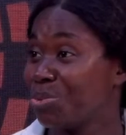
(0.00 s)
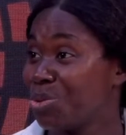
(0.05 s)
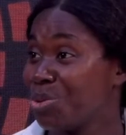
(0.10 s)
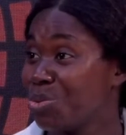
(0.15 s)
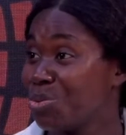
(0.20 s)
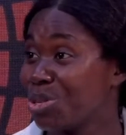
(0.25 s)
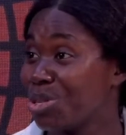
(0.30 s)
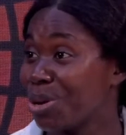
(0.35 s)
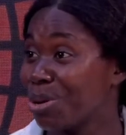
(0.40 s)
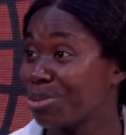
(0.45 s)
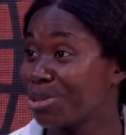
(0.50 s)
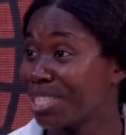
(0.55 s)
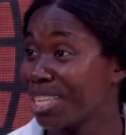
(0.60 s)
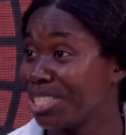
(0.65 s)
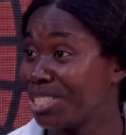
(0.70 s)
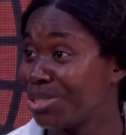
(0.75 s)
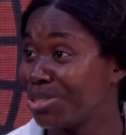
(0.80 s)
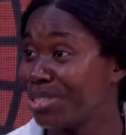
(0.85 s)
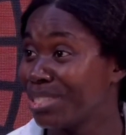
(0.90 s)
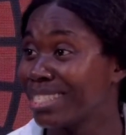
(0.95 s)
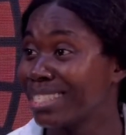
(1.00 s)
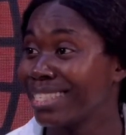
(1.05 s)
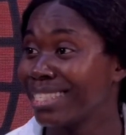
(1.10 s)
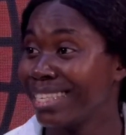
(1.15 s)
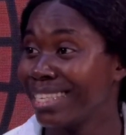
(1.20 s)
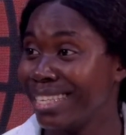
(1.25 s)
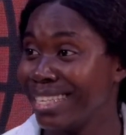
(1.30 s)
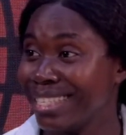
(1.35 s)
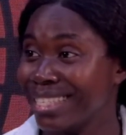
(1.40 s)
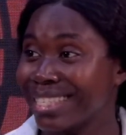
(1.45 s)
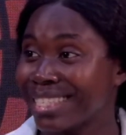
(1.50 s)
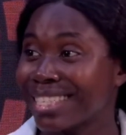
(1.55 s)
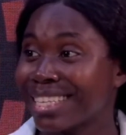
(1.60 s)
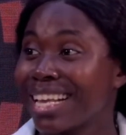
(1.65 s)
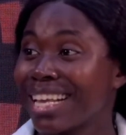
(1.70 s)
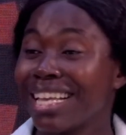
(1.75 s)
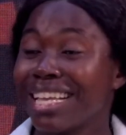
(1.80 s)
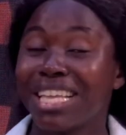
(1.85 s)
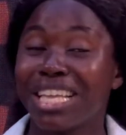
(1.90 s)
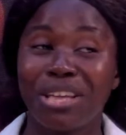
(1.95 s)
do with obstetrics is
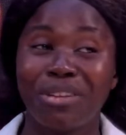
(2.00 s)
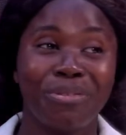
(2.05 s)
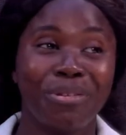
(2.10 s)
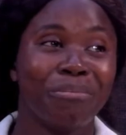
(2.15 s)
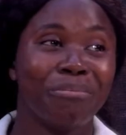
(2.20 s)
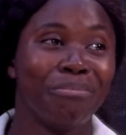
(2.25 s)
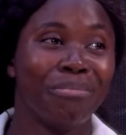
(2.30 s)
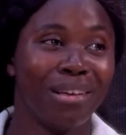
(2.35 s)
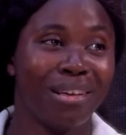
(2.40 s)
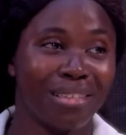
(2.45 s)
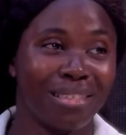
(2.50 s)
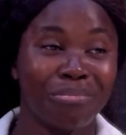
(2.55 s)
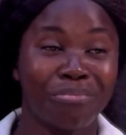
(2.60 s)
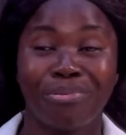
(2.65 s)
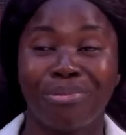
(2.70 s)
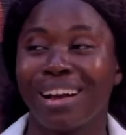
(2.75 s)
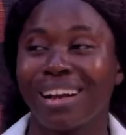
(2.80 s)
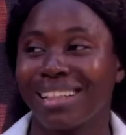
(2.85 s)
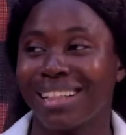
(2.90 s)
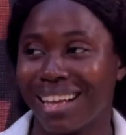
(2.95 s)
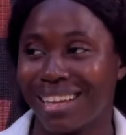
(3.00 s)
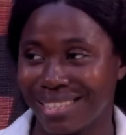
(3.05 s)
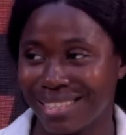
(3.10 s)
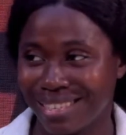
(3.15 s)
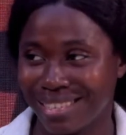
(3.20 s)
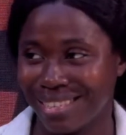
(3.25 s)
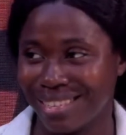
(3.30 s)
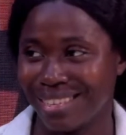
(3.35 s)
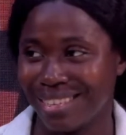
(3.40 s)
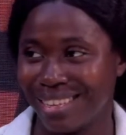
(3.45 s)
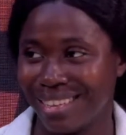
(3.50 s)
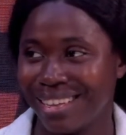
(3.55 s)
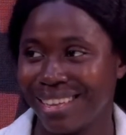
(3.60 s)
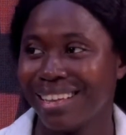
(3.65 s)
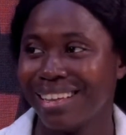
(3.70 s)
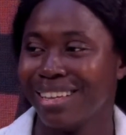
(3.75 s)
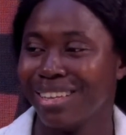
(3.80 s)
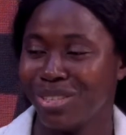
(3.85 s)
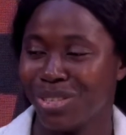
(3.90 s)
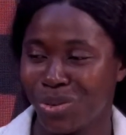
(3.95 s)
giving birth, pregnancy.
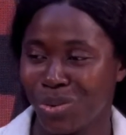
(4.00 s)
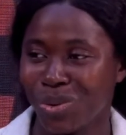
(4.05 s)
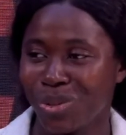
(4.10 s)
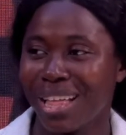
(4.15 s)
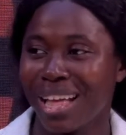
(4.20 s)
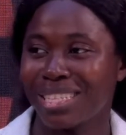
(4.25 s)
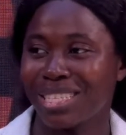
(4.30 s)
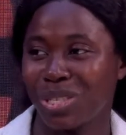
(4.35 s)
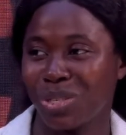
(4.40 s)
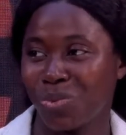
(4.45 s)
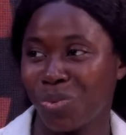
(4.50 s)
So that is